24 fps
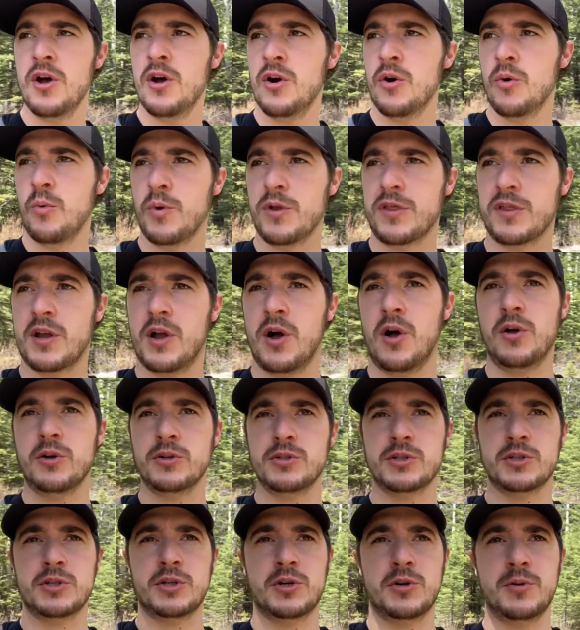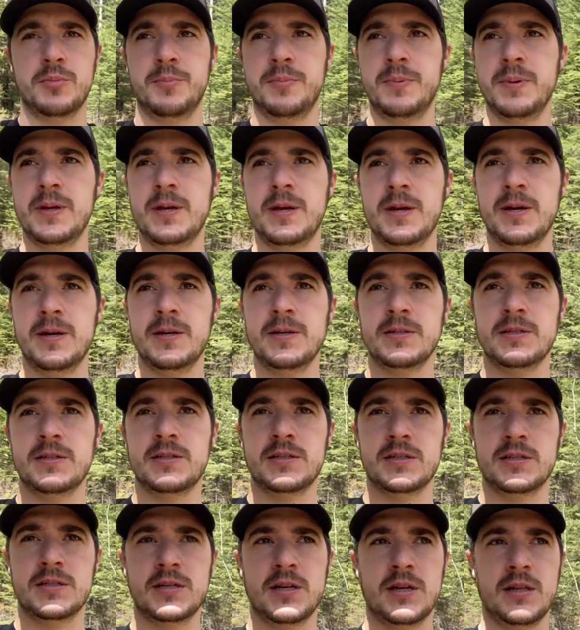with culture,
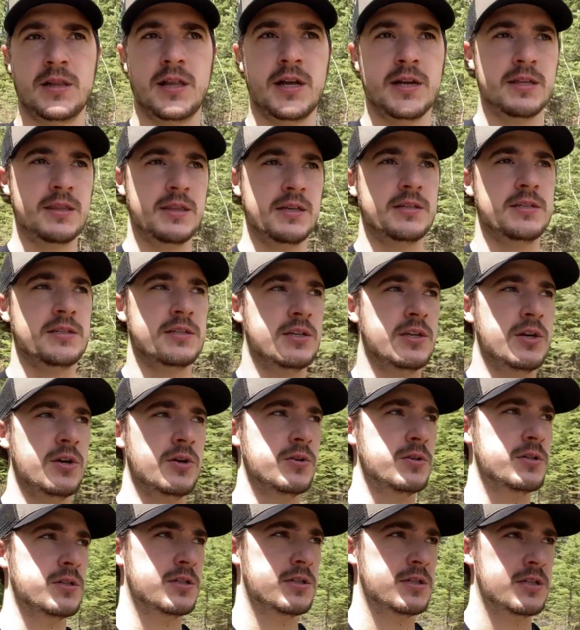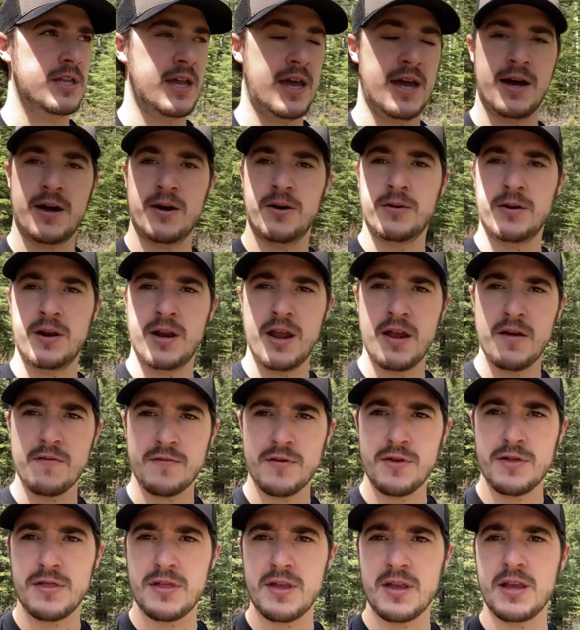because like this ghost town,
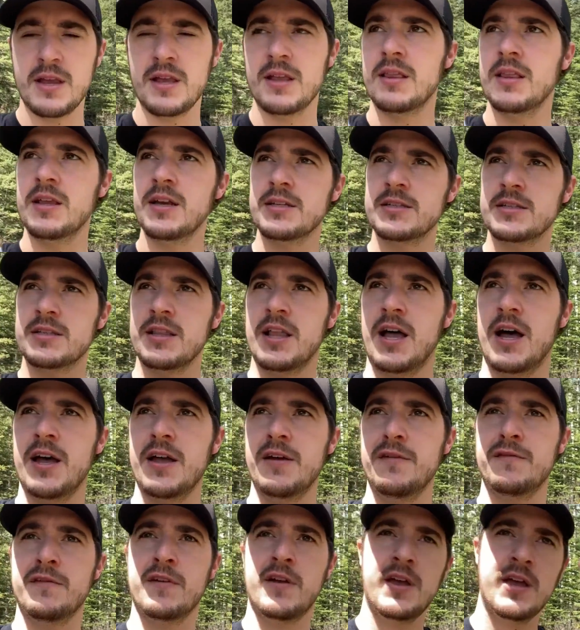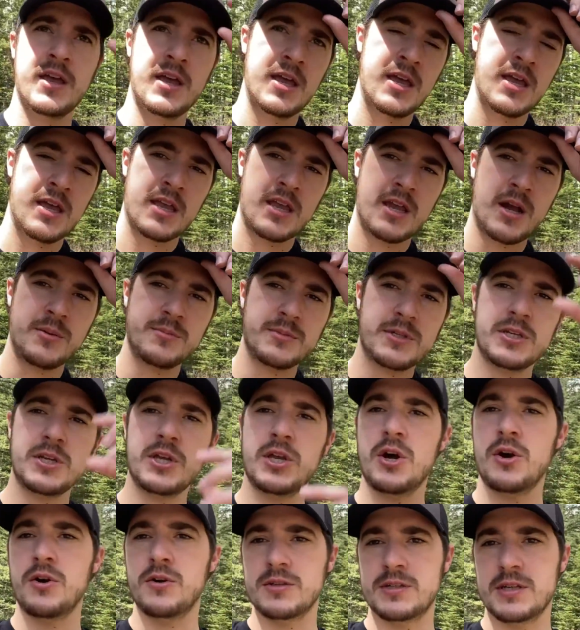everything in this life comes and
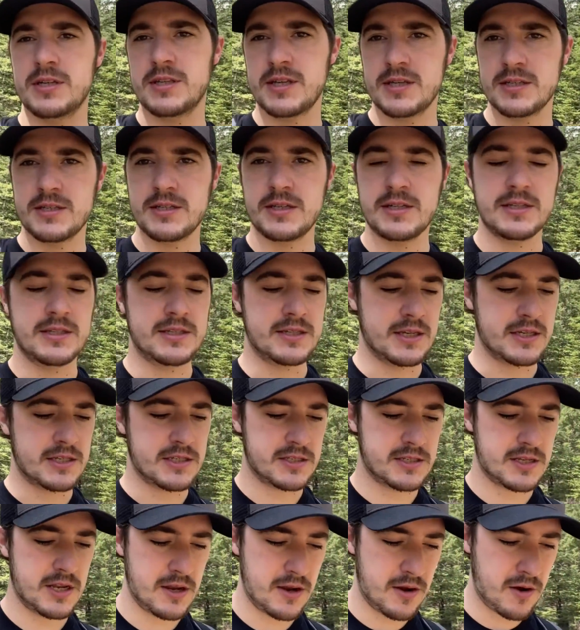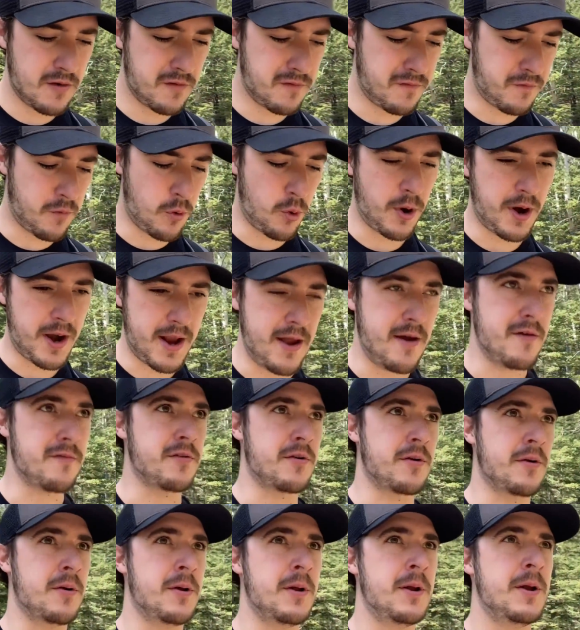goes. It doesn't exist forever.